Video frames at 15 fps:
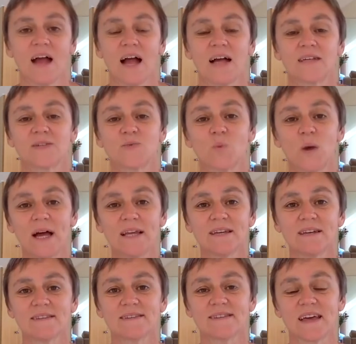As well
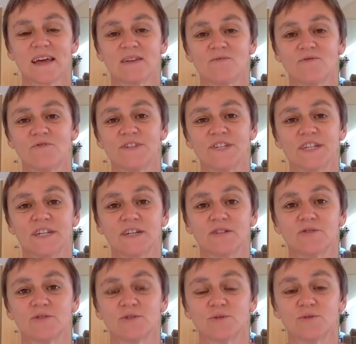as that
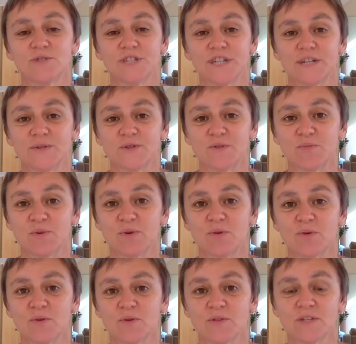video and audio
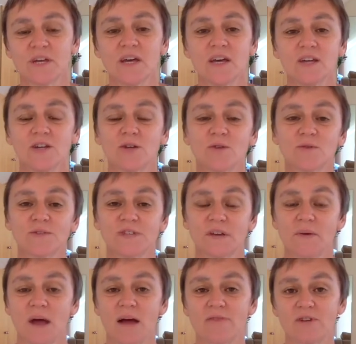support, you'll also
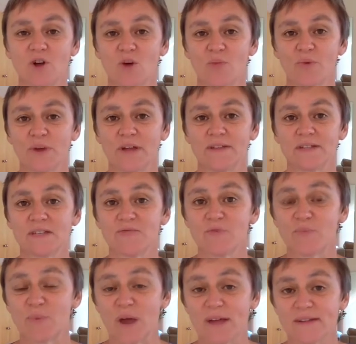have a comprehensive
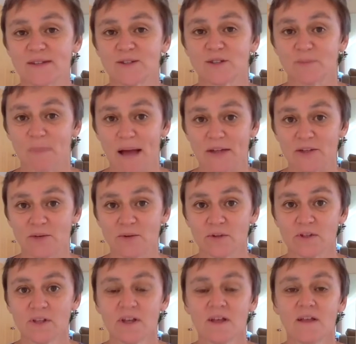and practical
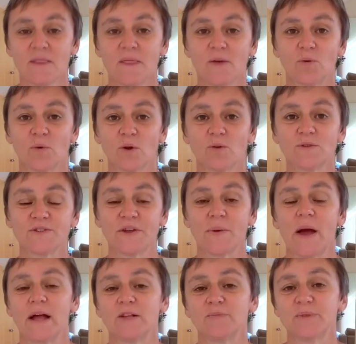manual that will also
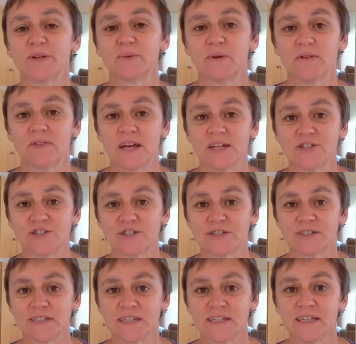help you on that
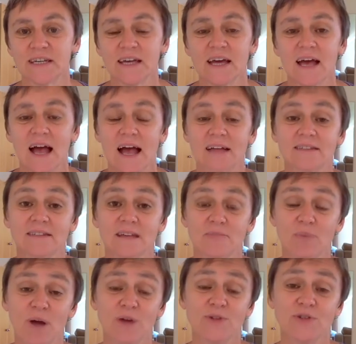journey. And
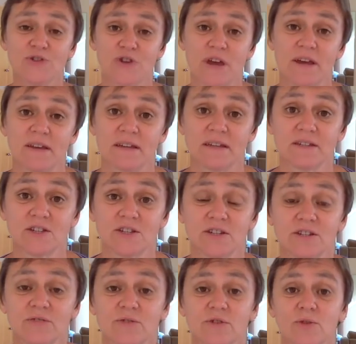post-training too,
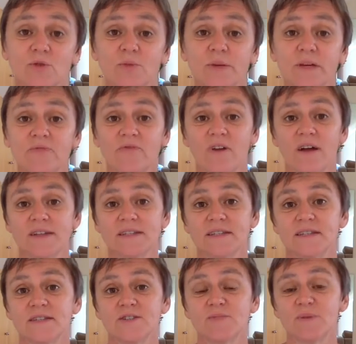you'll be
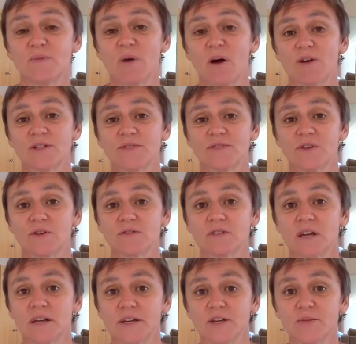invited to be part of an
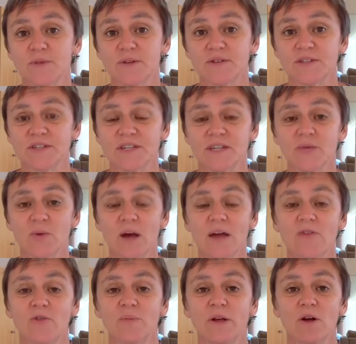online community where
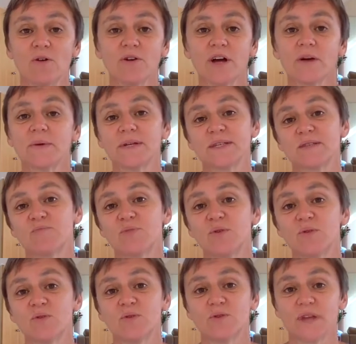there'll be ongoing
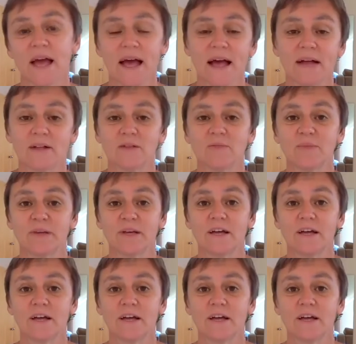support, help,